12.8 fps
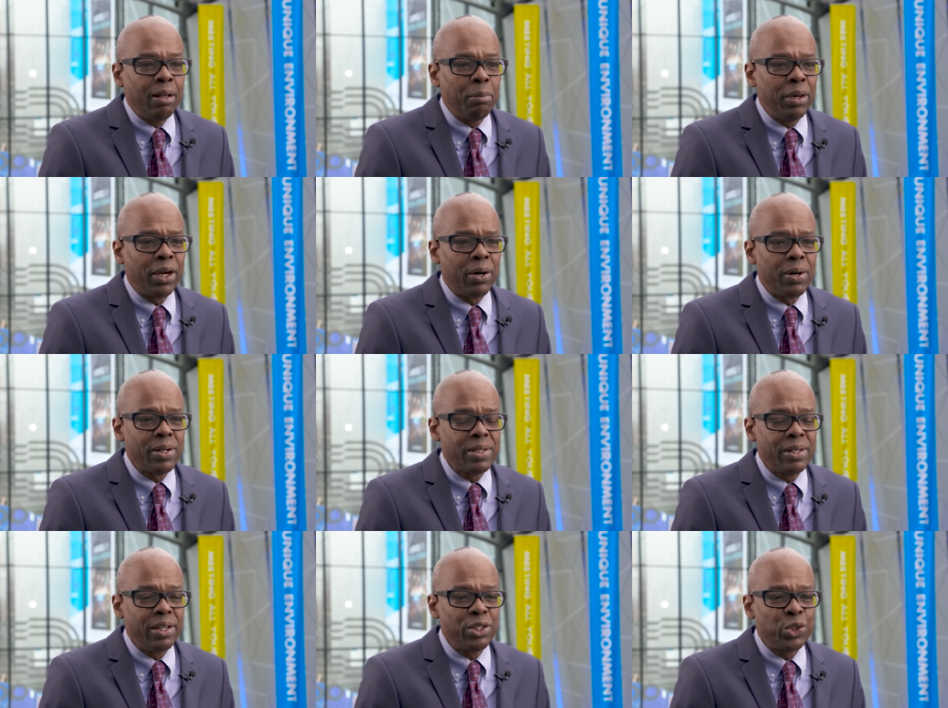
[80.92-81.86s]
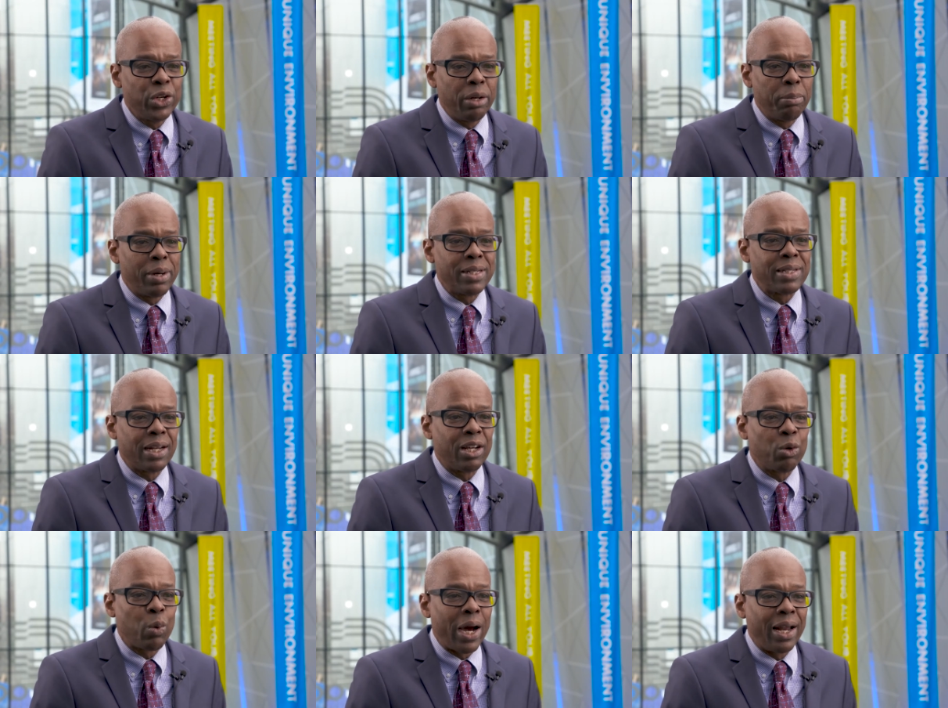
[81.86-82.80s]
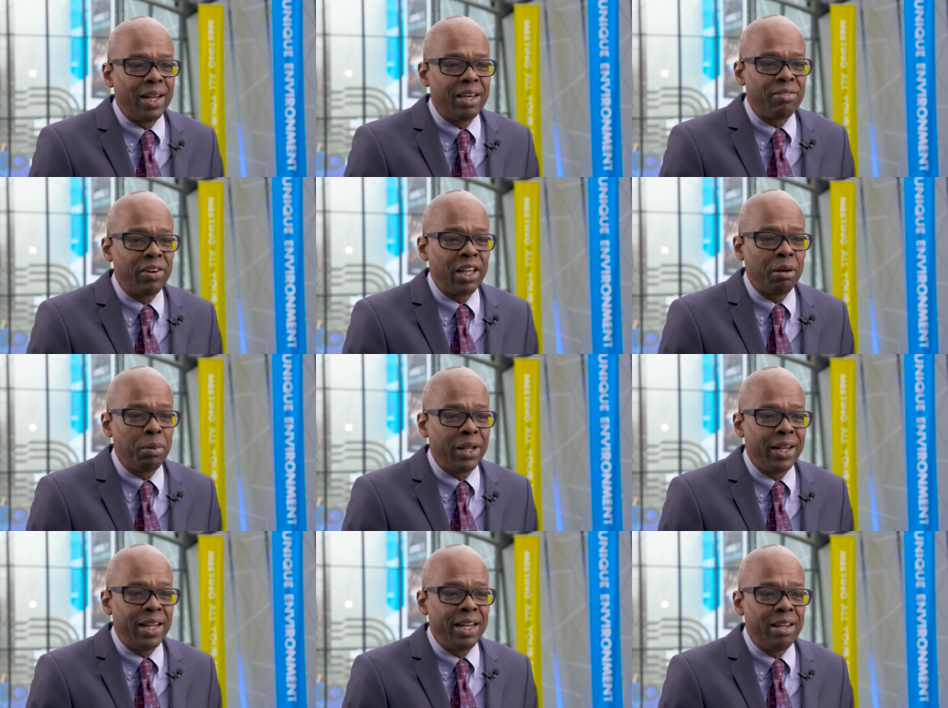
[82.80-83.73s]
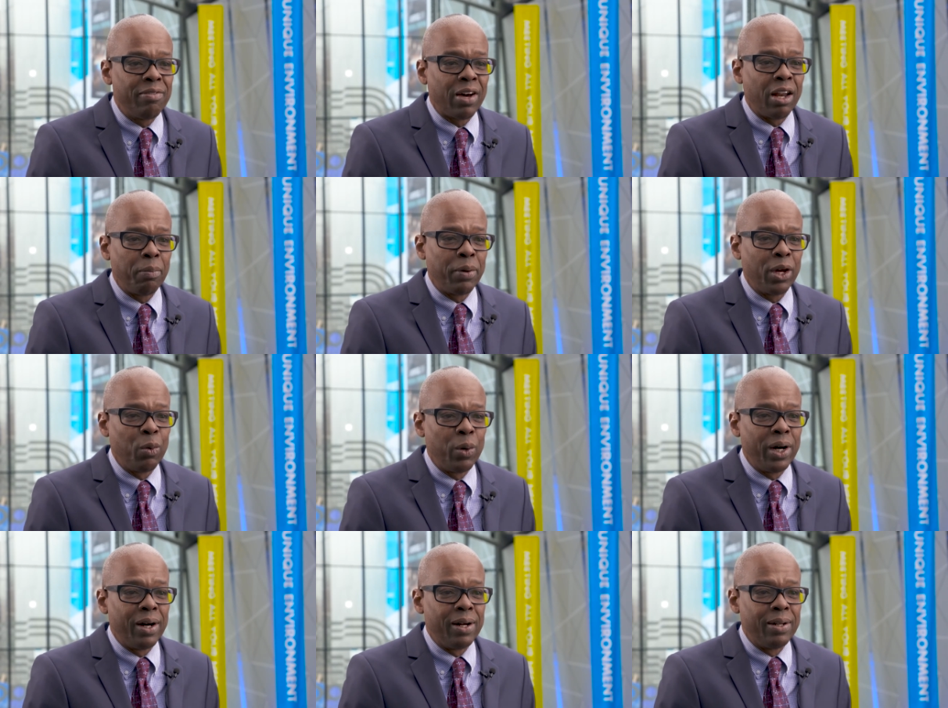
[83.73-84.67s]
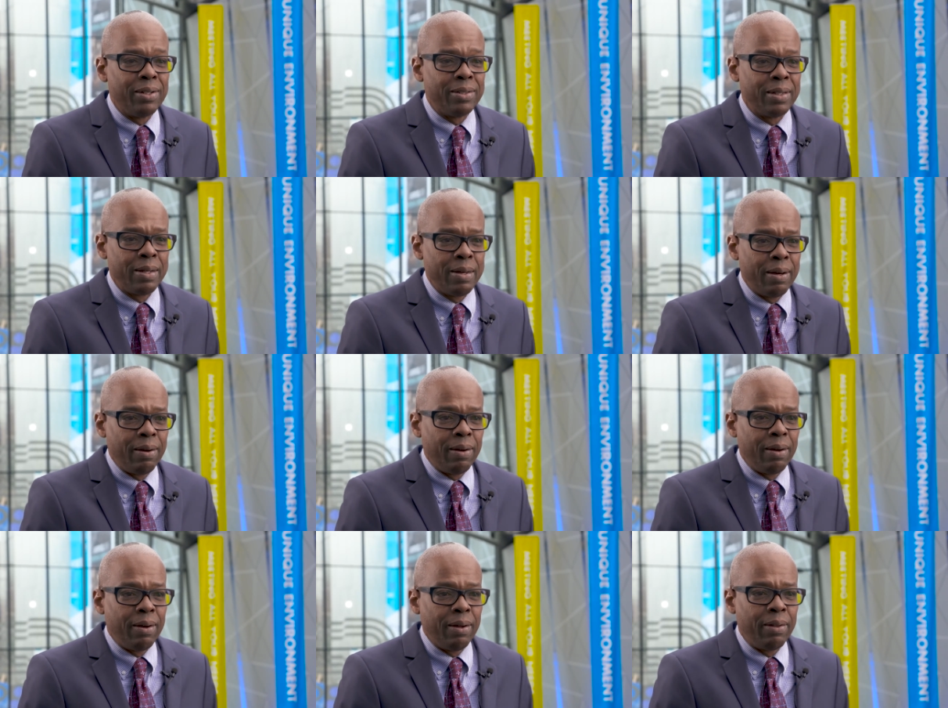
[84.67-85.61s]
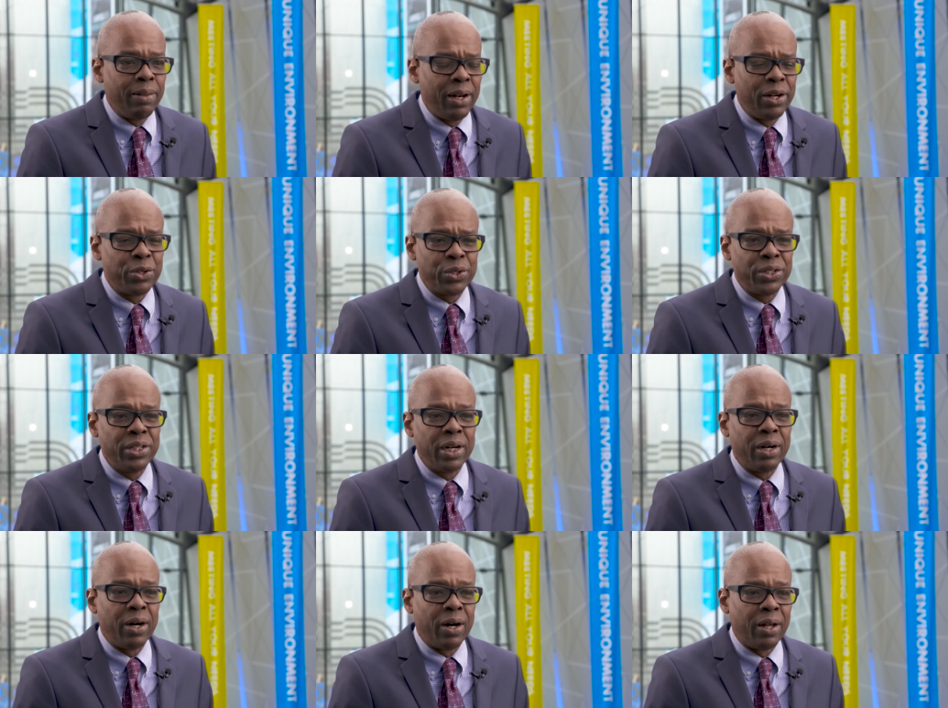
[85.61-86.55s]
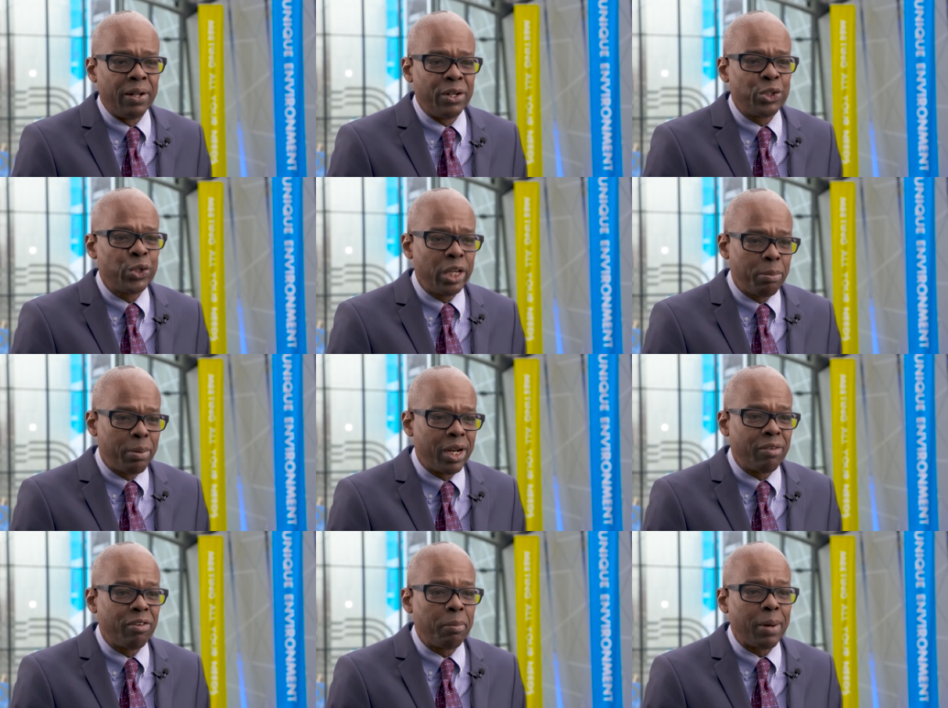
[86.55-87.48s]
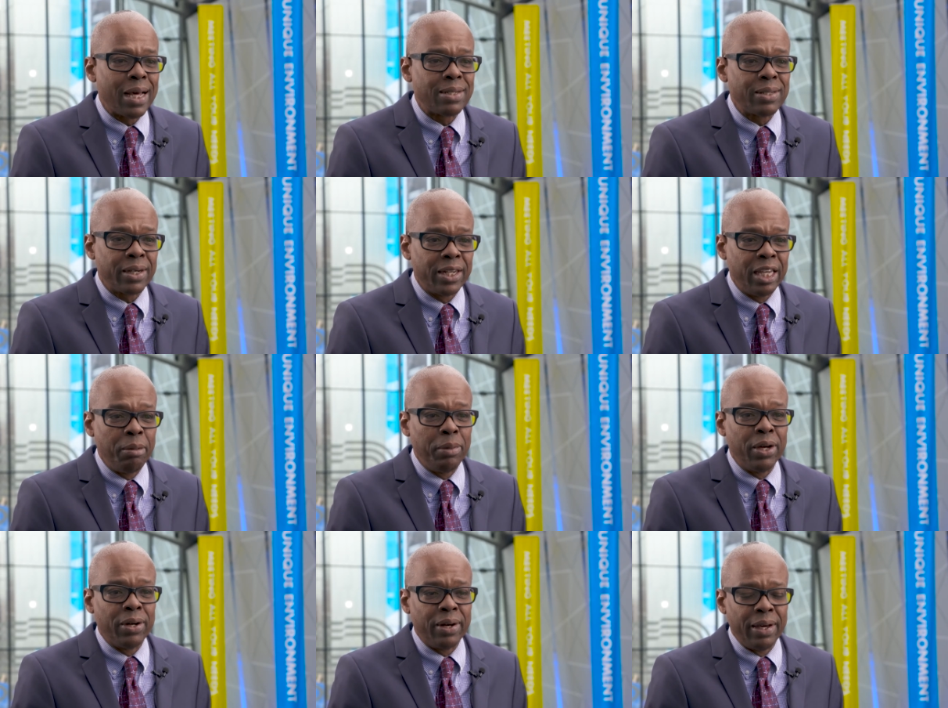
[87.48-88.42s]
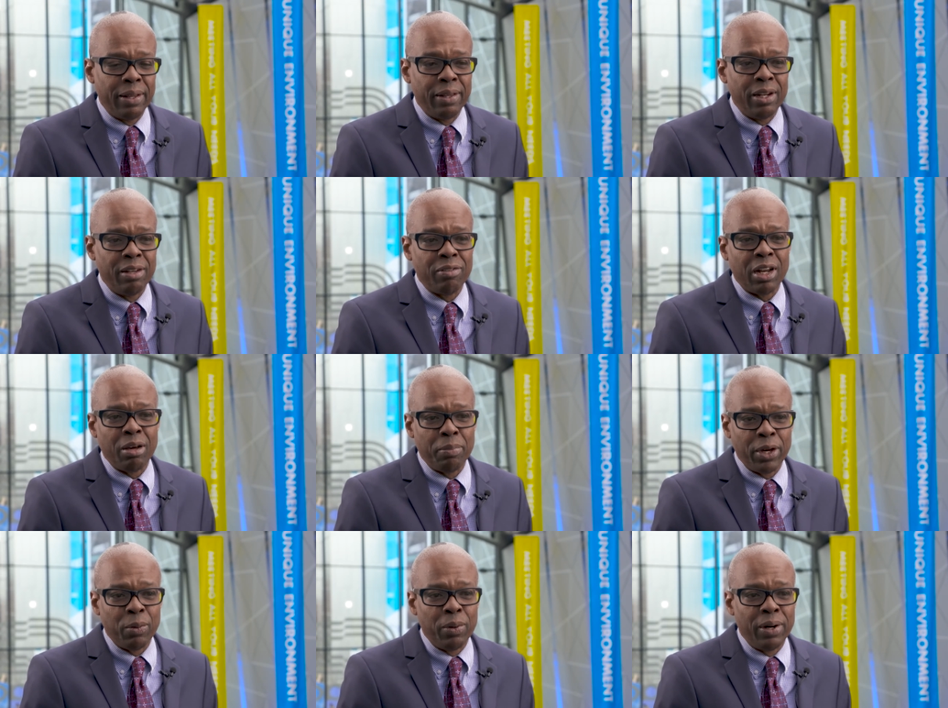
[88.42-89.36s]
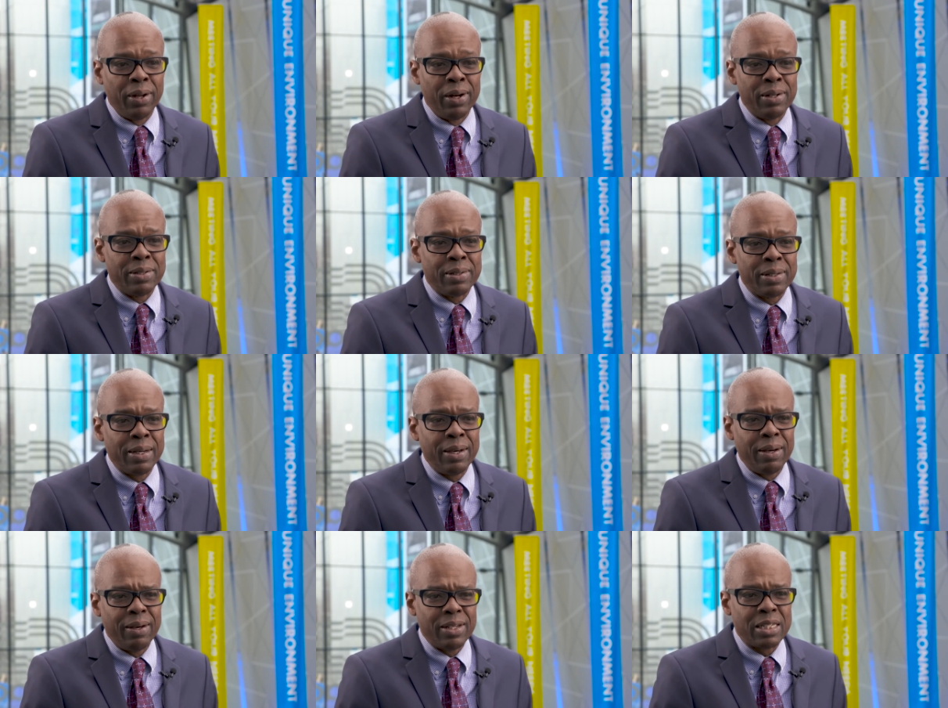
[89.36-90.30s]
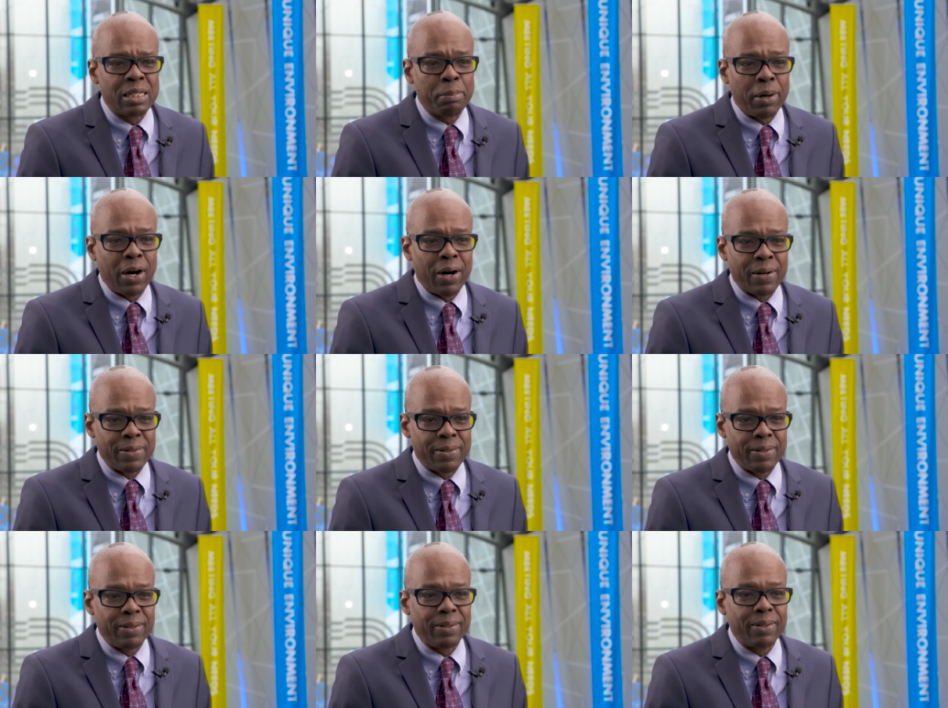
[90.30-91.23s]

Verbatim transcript: Because these treatments are not widely available in the developing world, the literature on the treatment of aplastic anemia in the developing world is, is sparse.